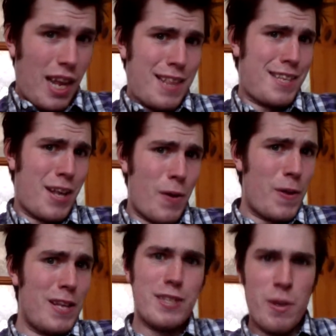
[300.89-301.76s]
So
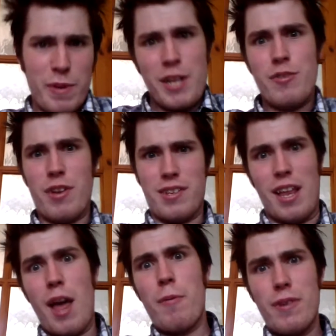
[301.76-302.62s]
it's gonna be
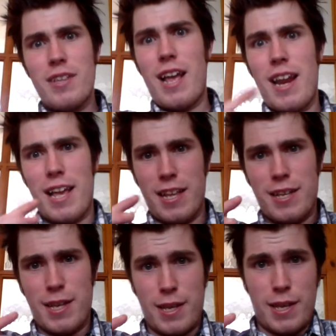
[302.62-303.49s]
interesting. I like